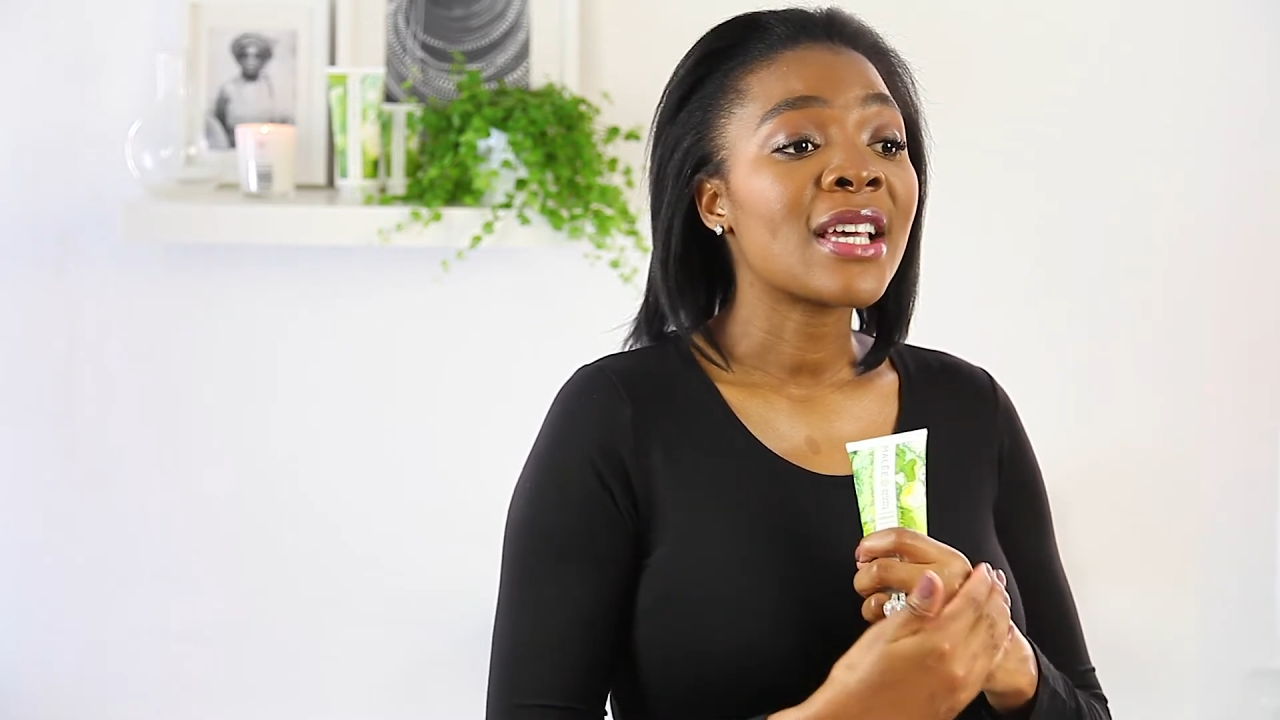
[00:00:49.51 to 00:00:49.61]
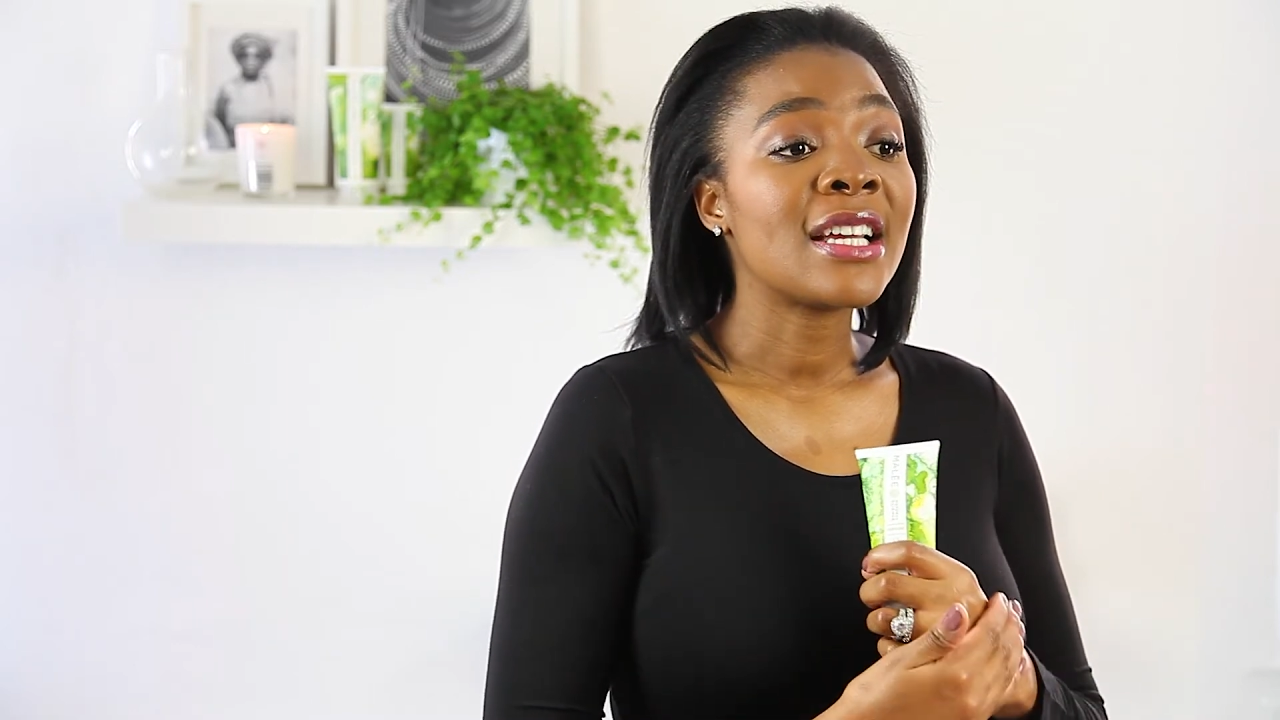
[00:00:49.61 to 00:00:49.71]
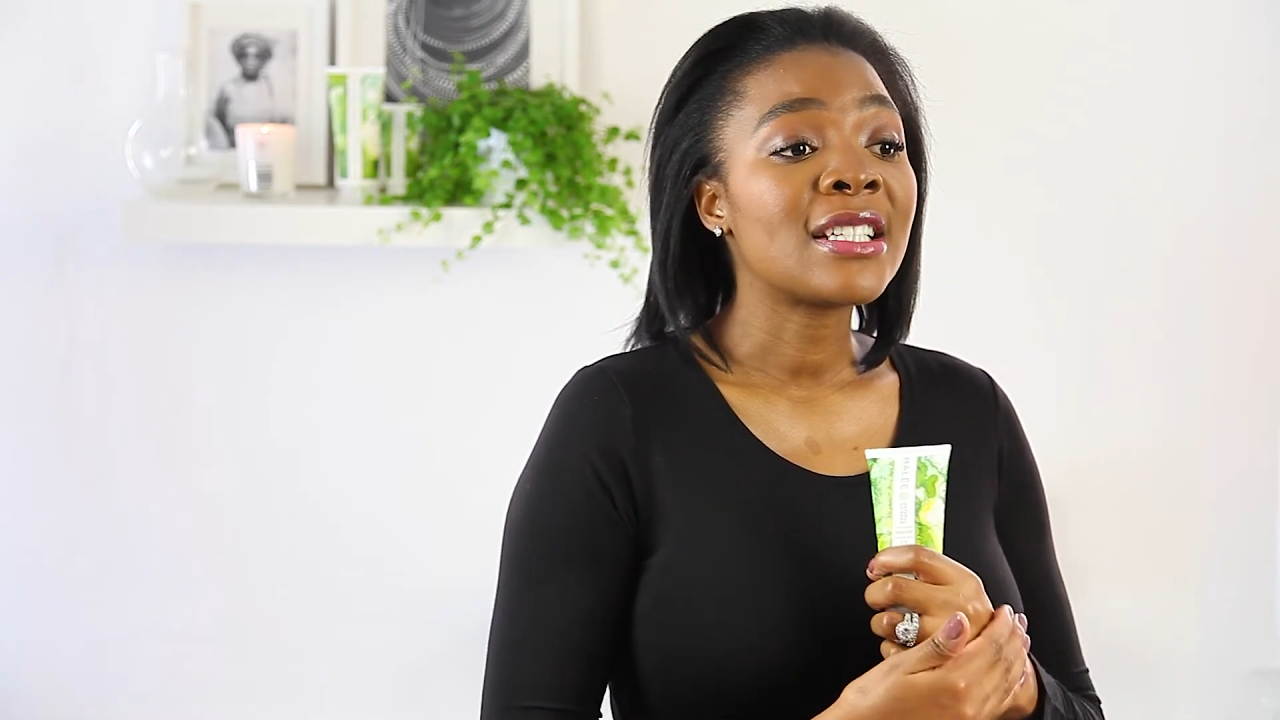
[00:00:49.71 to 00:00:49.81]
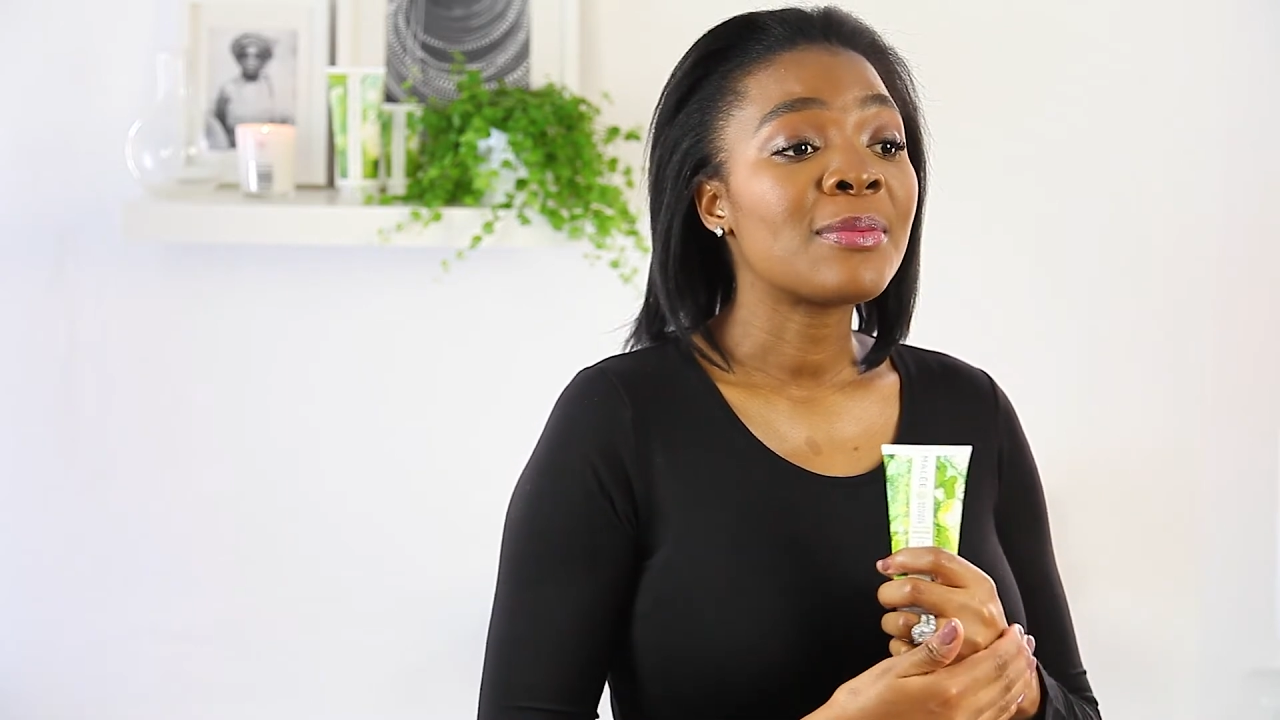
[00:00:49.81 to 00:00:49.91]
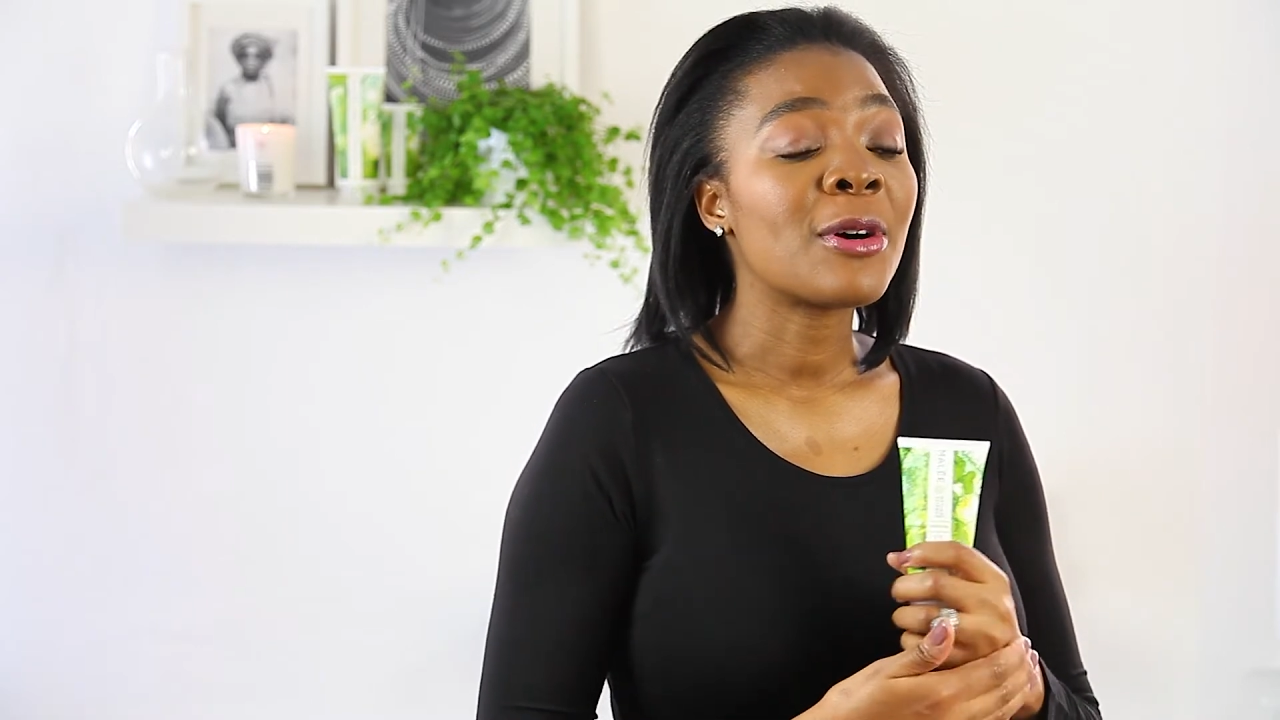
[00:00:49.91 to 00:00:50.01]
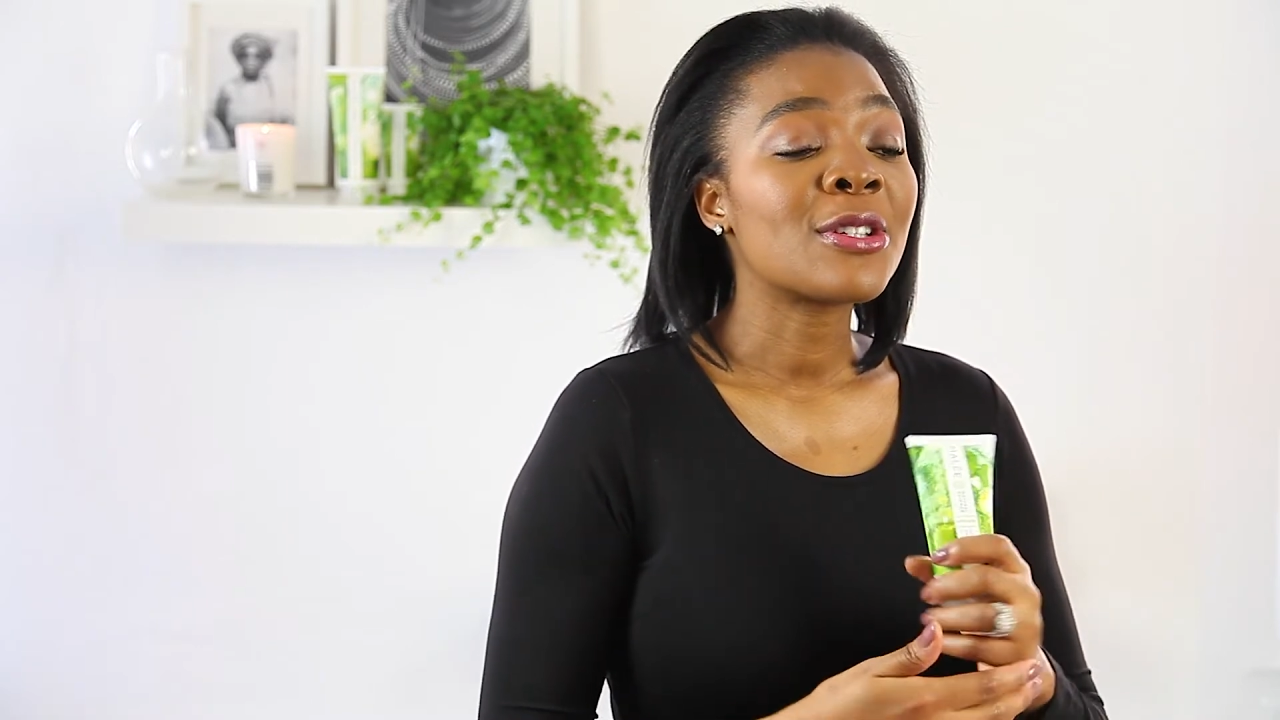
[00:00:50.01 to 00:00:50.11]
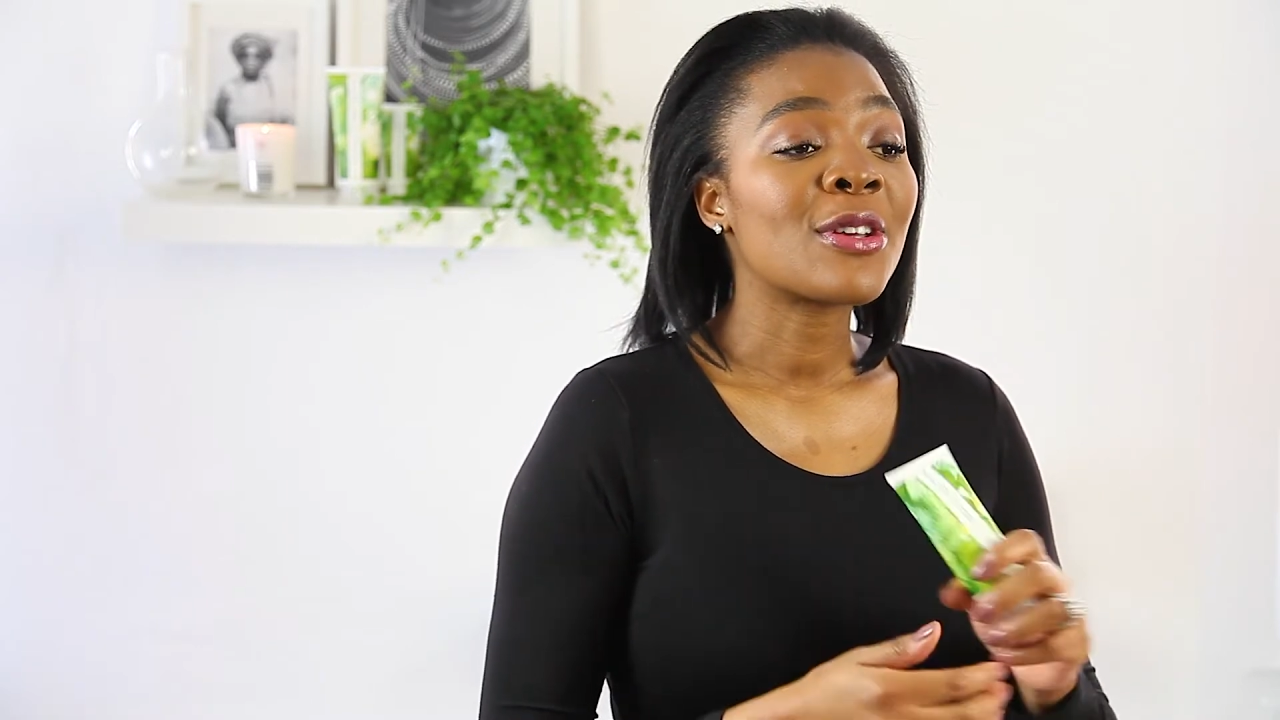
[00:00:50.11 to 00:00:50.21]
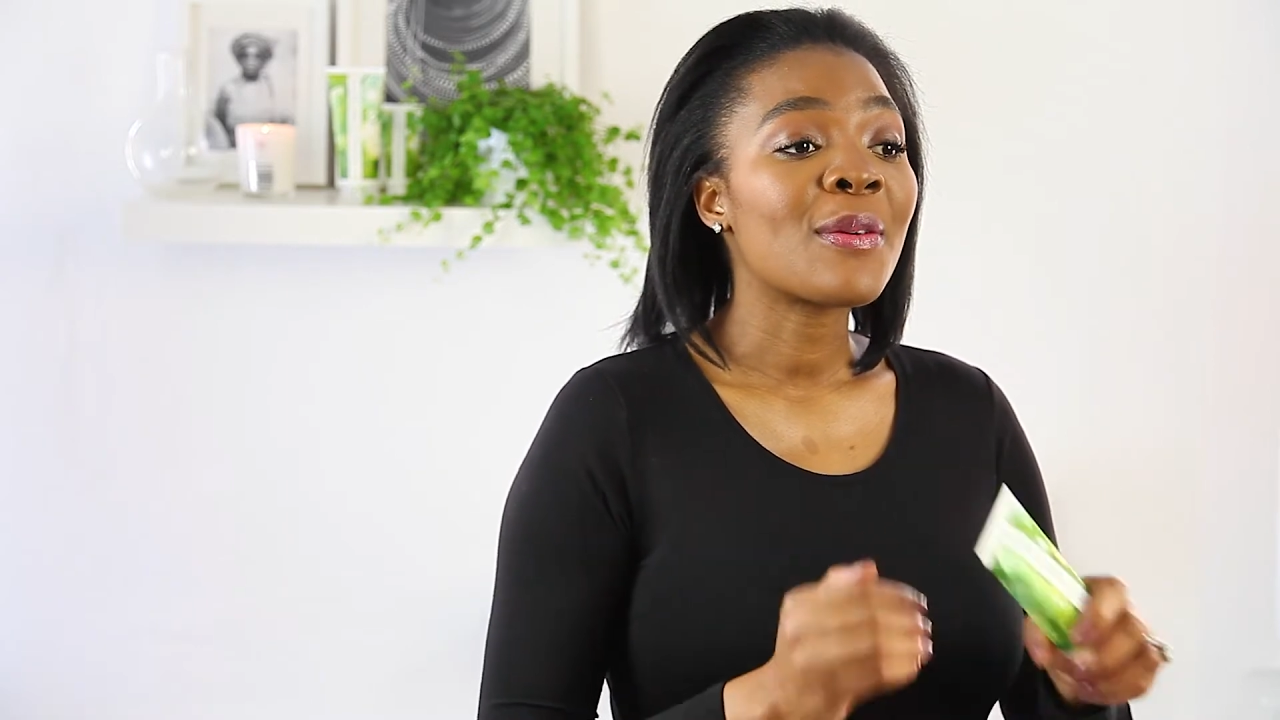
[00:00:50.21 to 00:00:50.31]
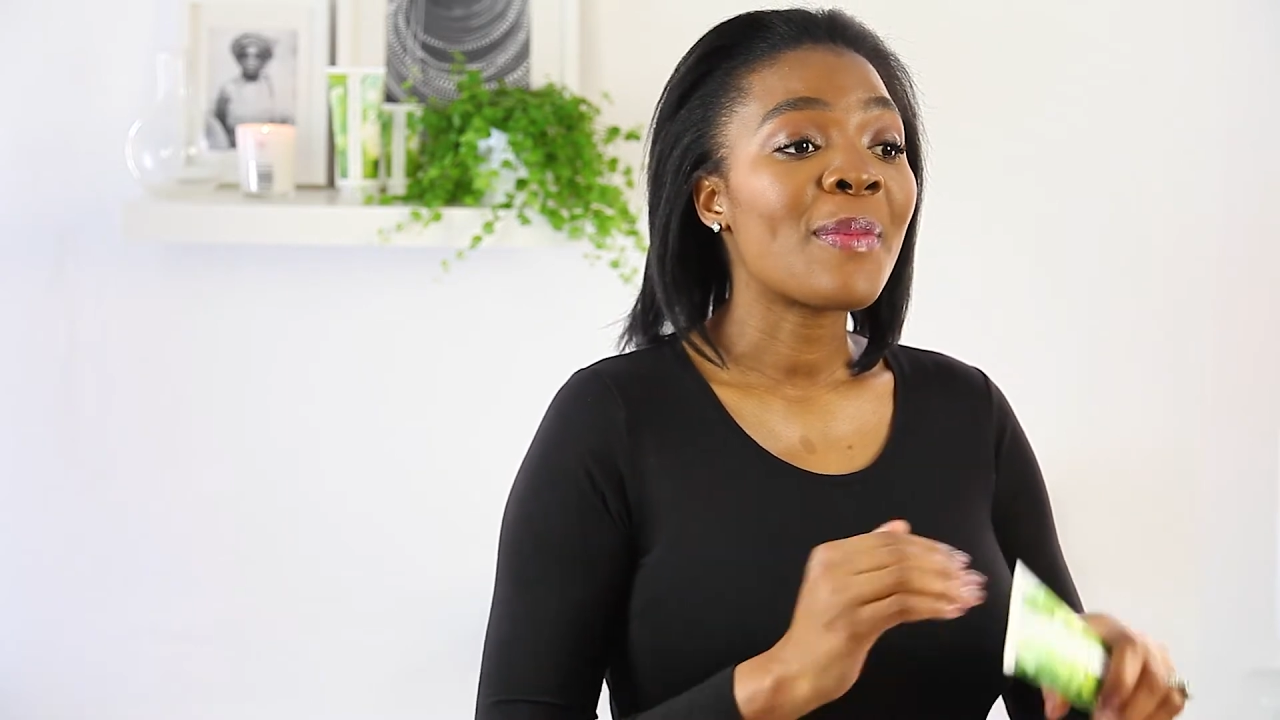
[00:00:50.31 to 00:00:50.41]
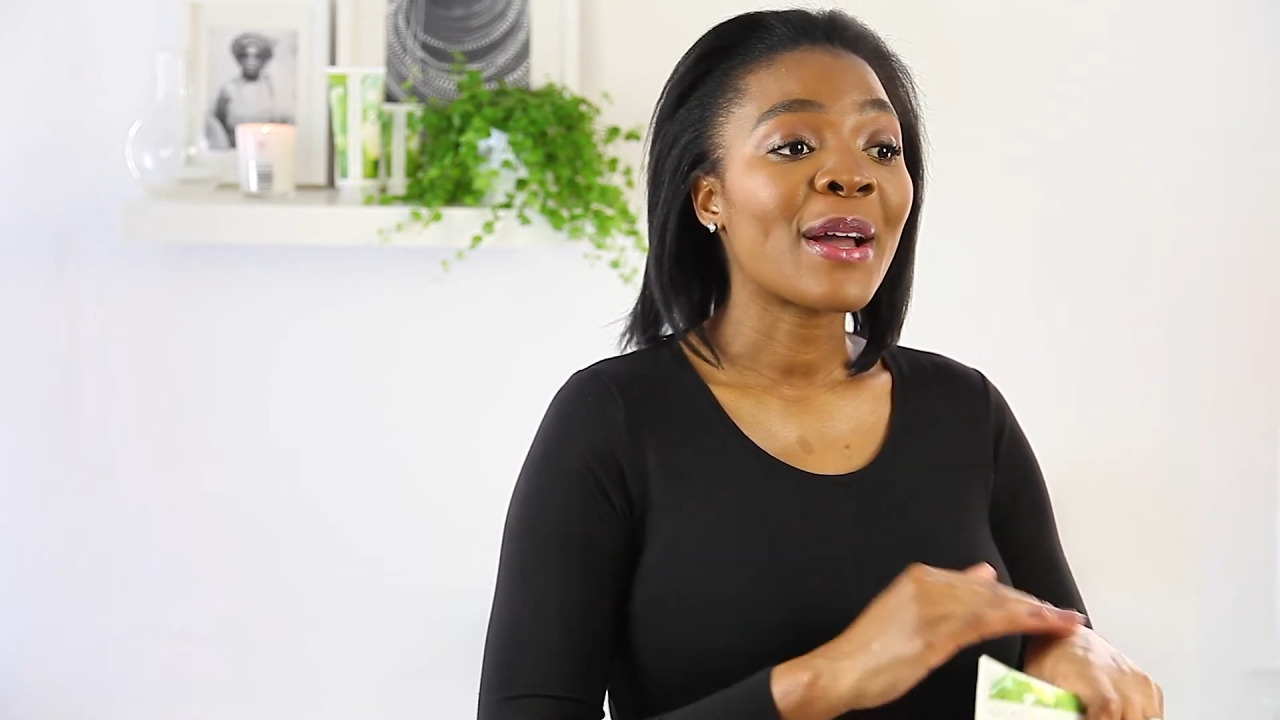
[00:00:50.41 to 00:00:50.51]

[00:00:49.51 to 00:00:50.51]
age spots on the